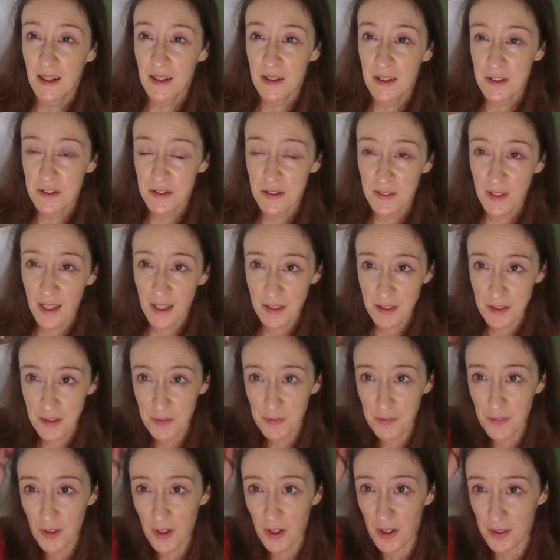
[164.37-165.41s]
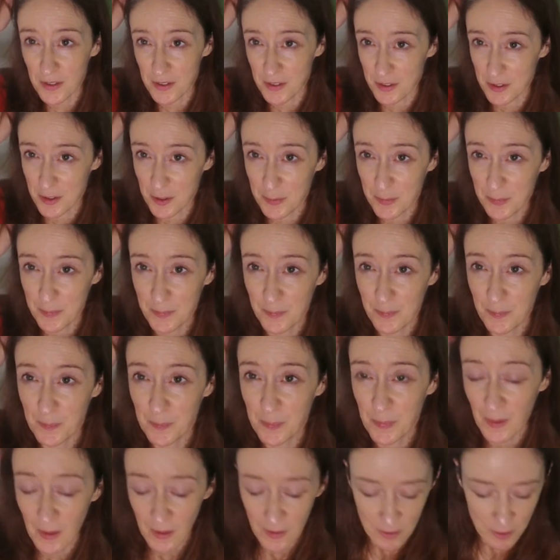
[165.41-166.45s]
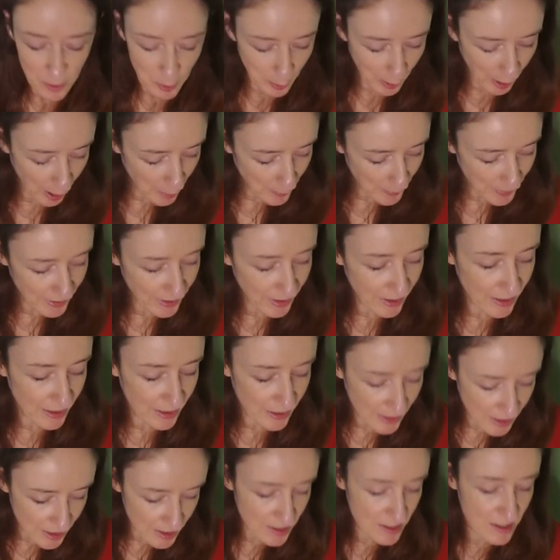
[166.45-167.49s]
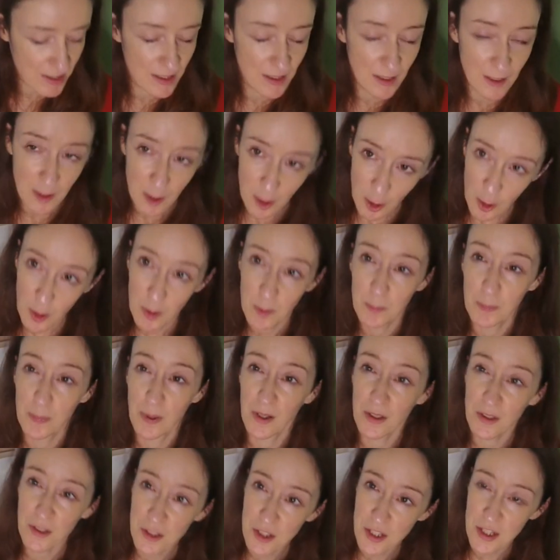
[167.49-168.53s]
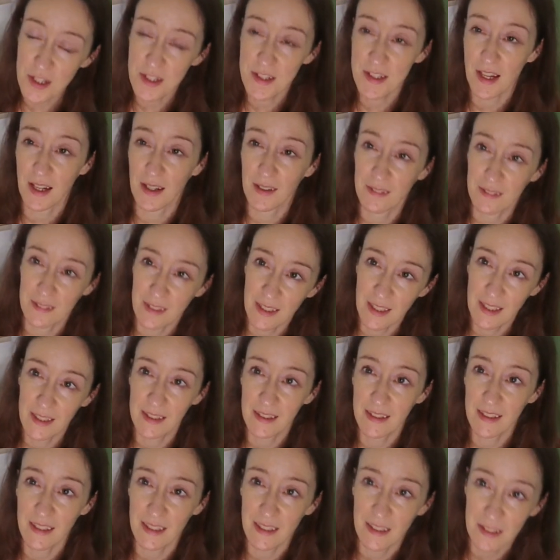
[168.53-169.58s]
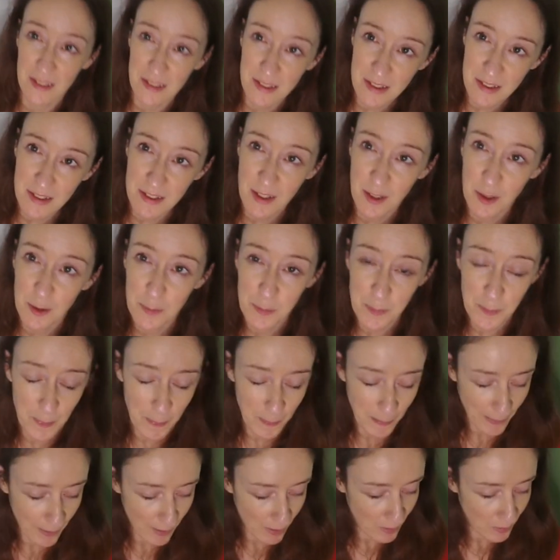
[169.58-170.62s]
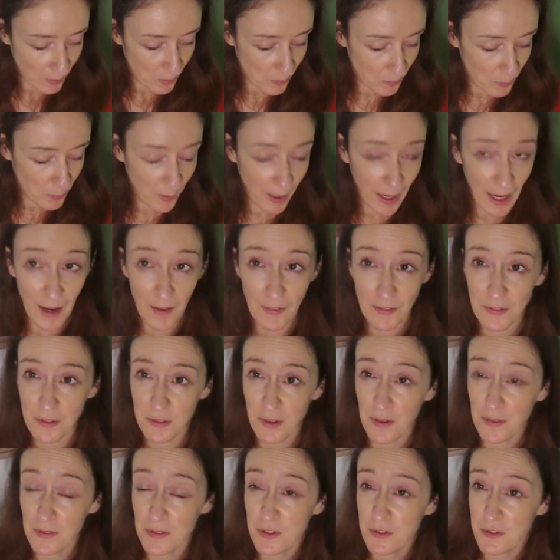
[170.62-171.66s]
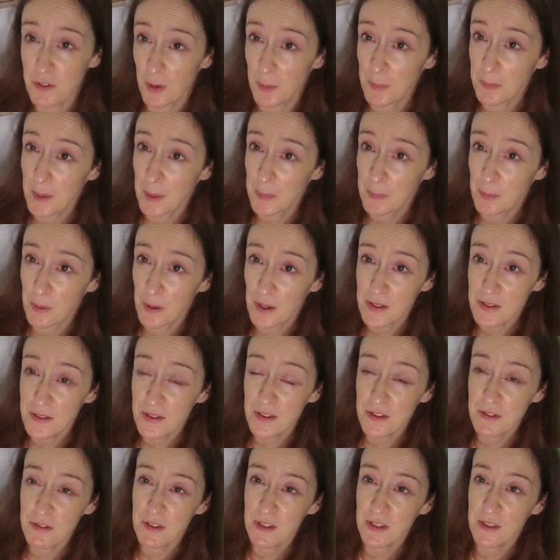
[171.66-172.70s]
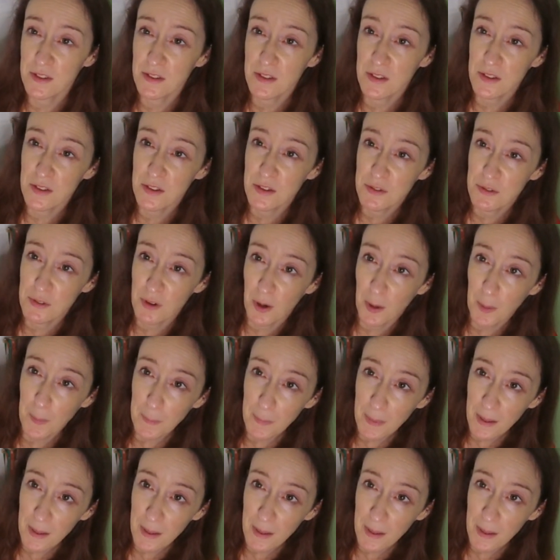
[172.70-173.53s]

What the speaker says: So that's the verse. So how am I getting this punchy sound like this? After I've strummed, I press the strings to strum.